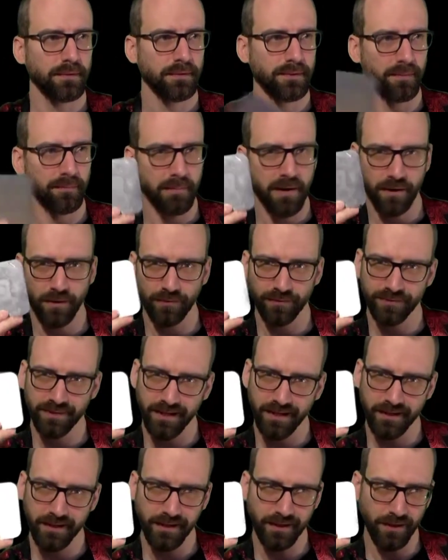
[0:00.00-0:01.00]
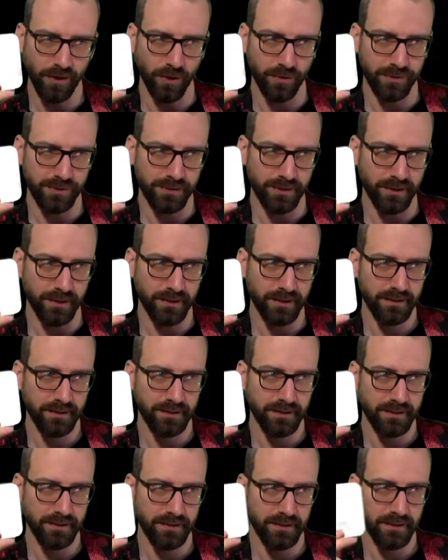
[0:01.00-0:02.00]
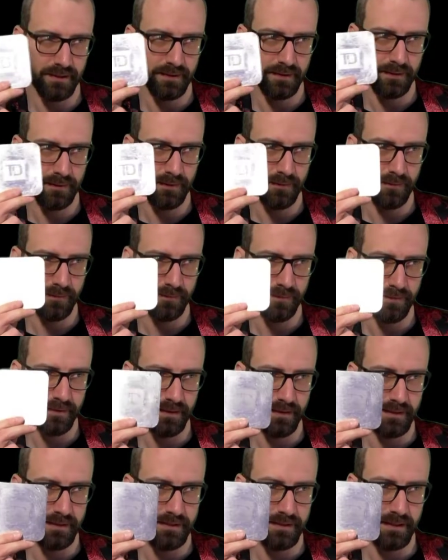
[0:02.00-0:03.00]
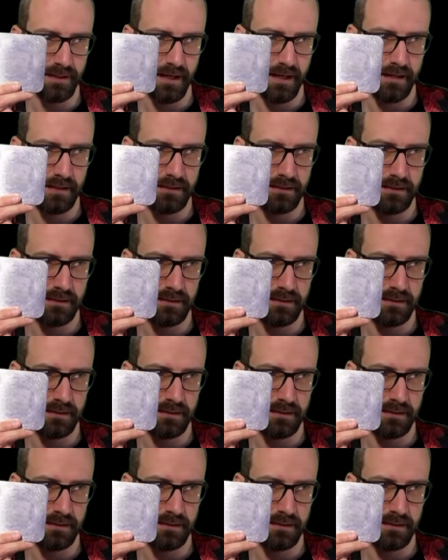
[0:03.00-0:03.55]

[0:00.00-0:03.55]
TD coaster. Can you see that?